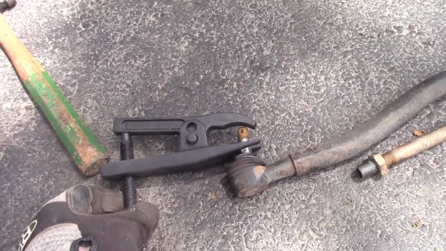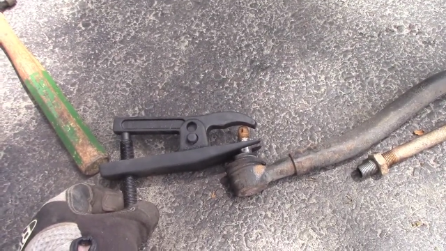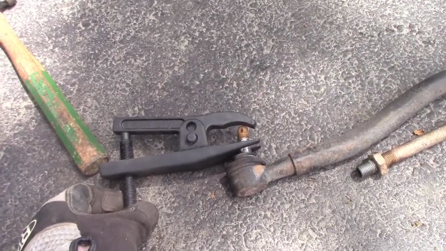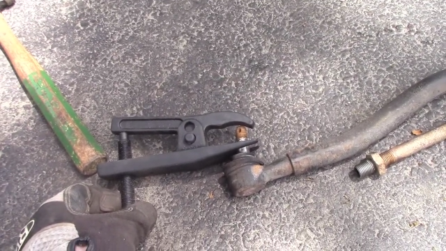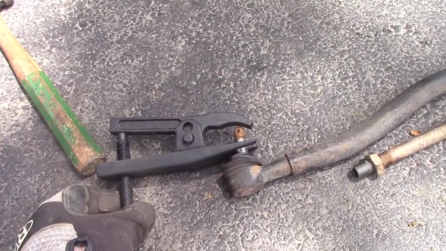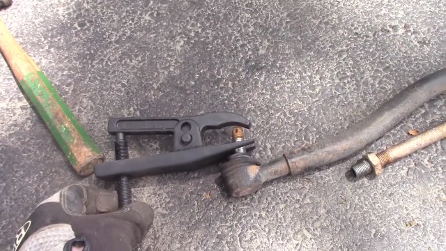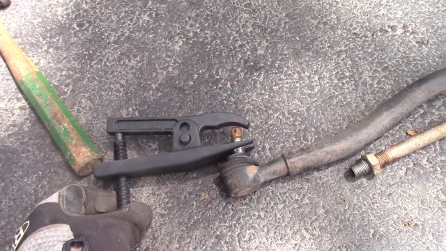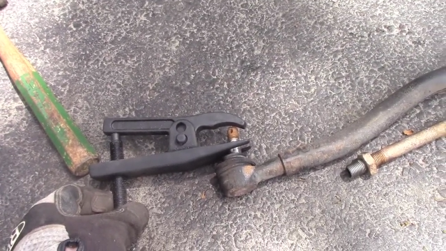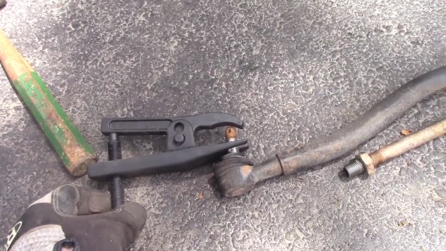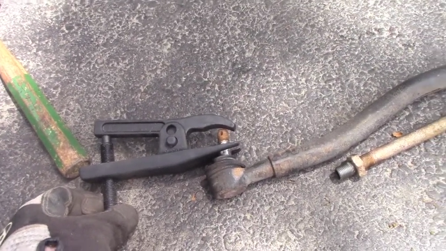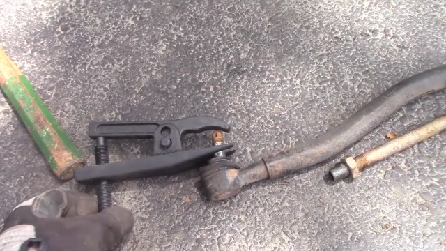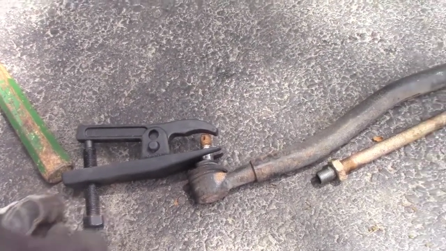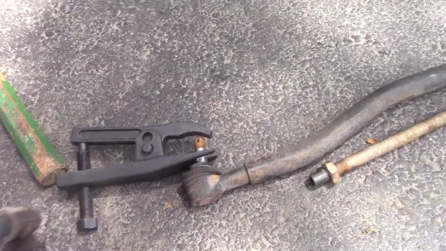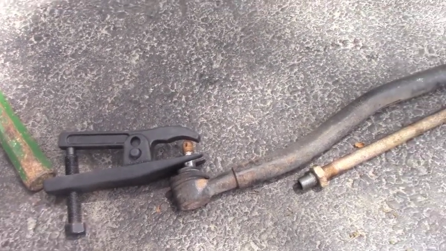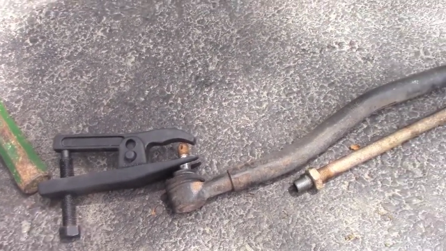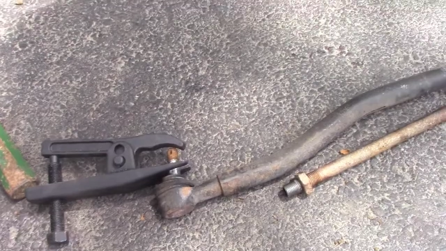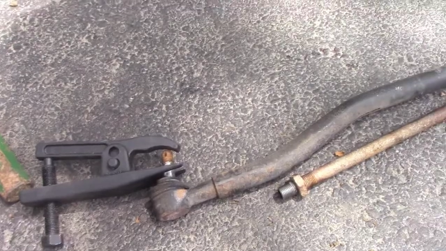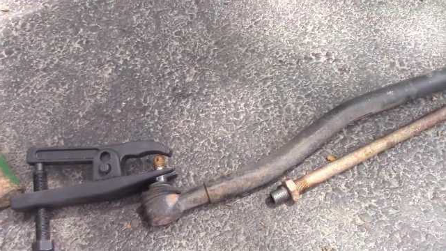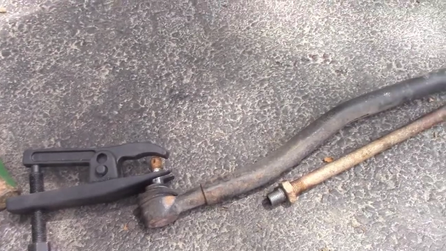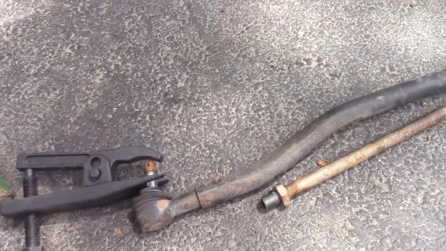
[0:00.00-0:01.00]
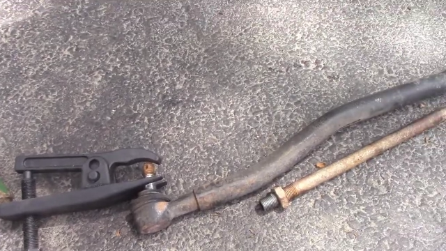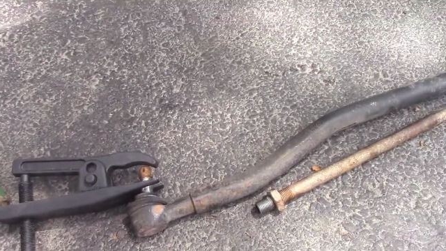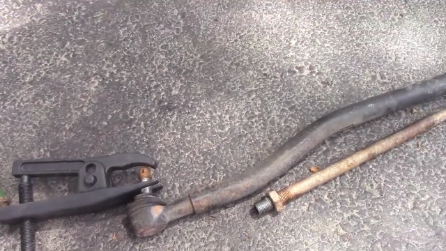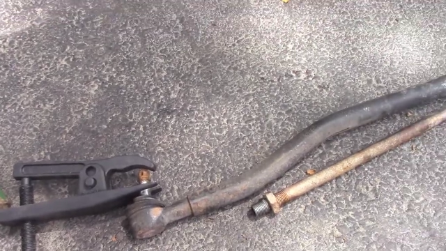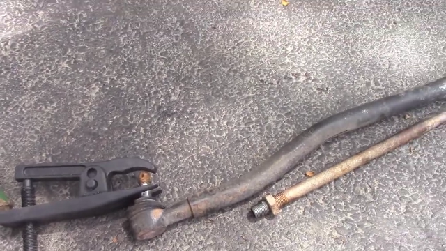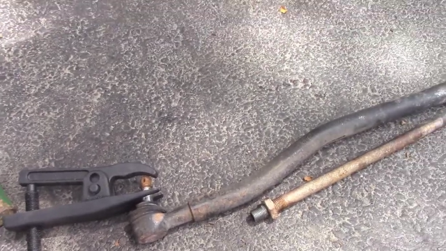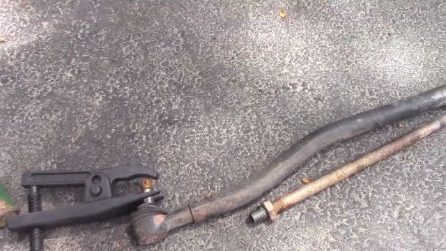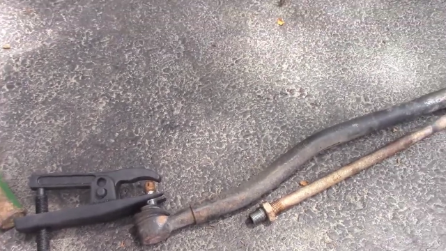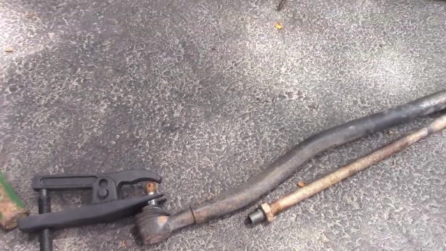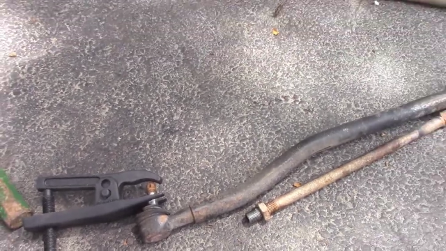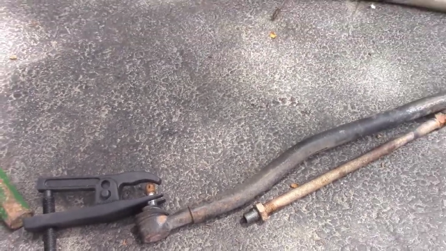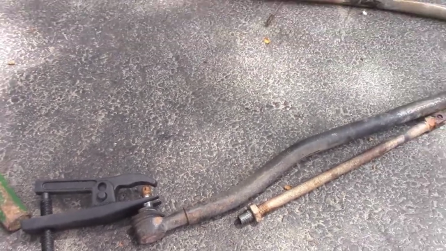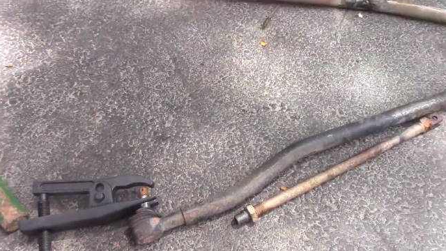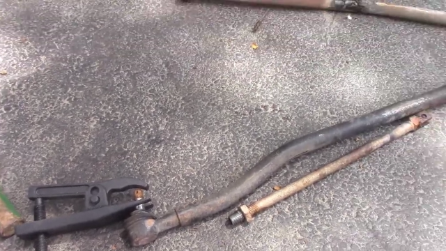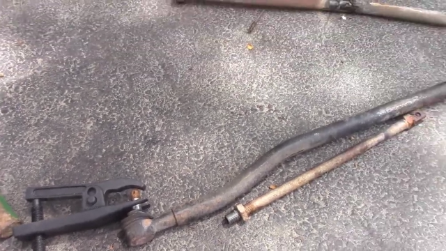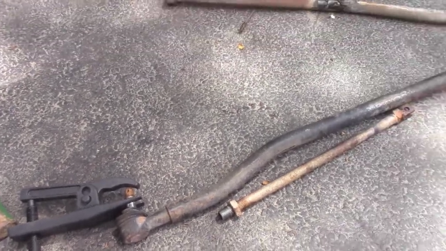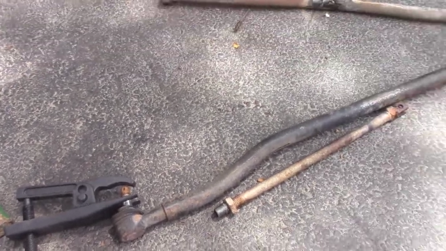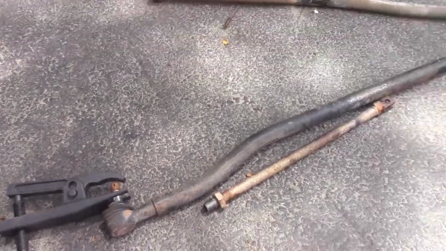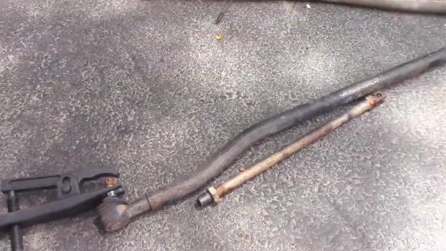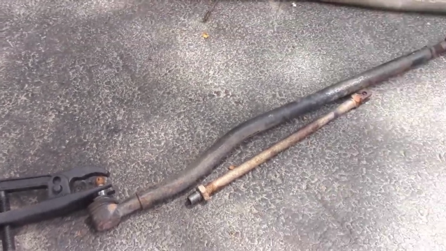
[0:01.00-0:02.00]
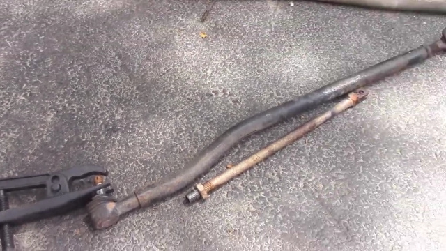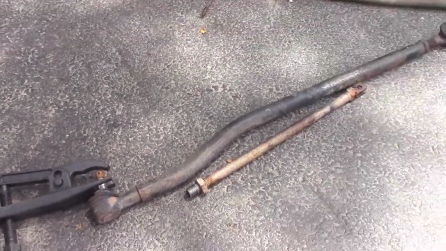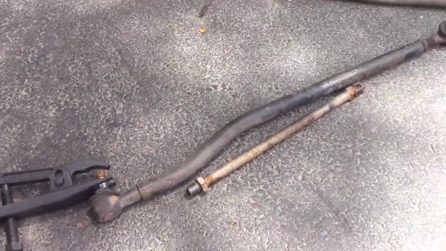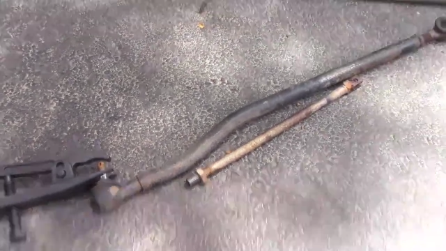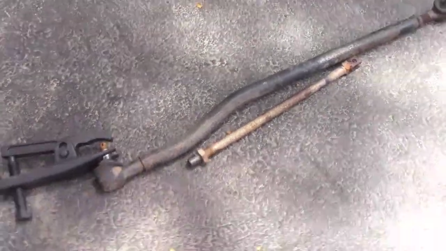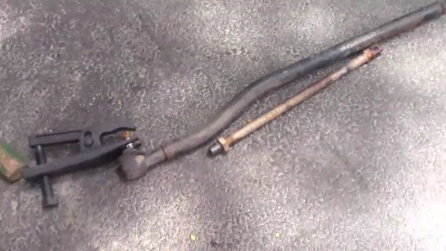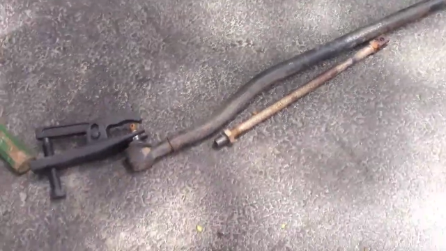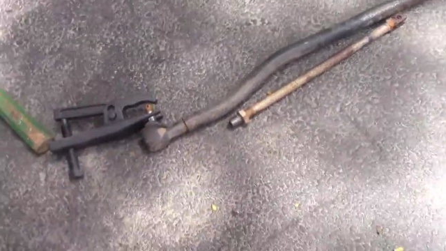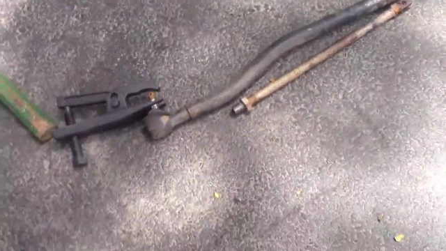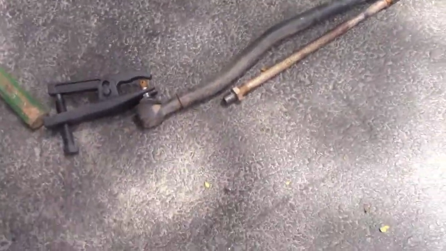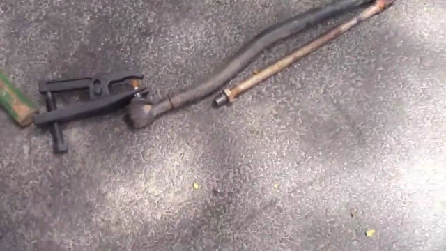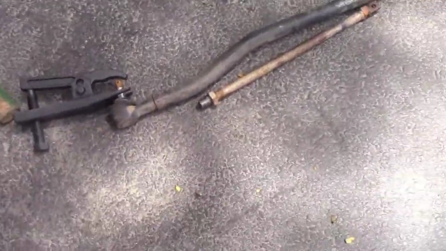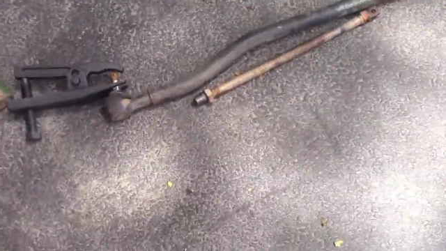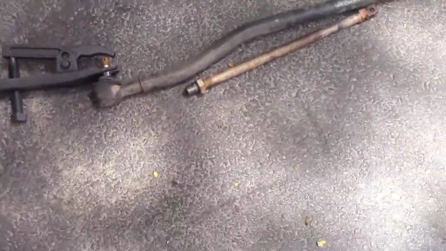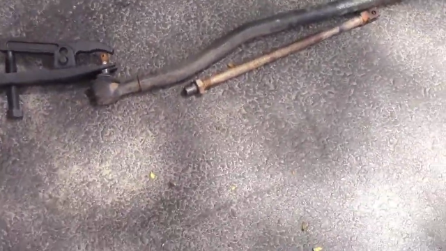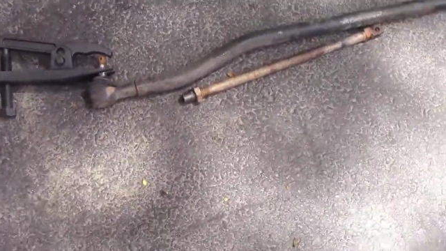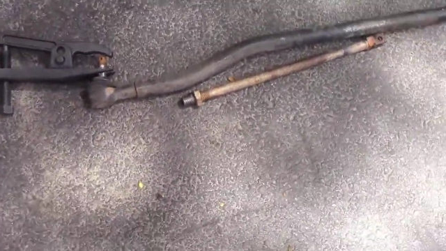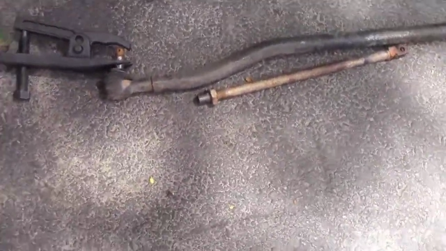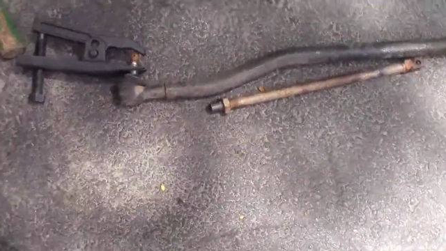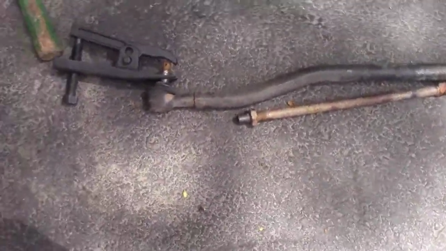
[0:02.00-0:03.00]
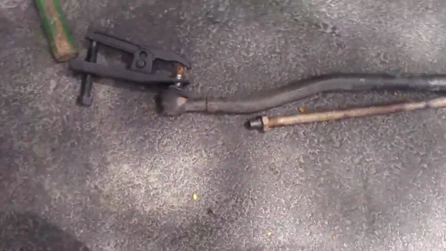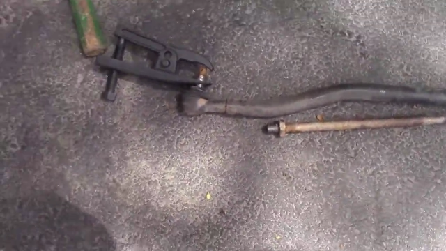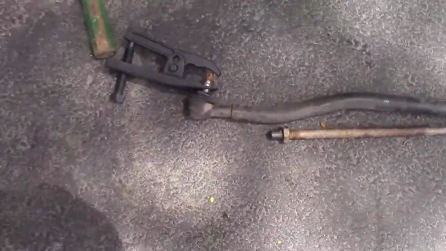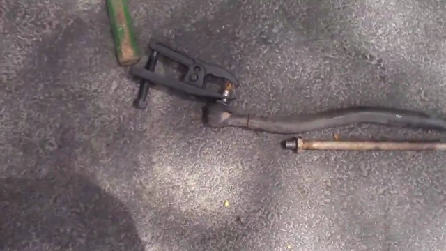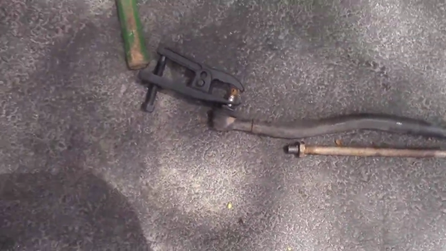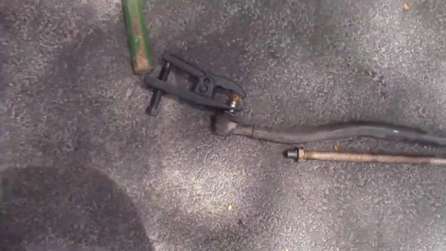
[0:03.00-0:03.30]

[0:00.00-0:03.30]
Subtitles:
No face is visible, so there are no lips to read.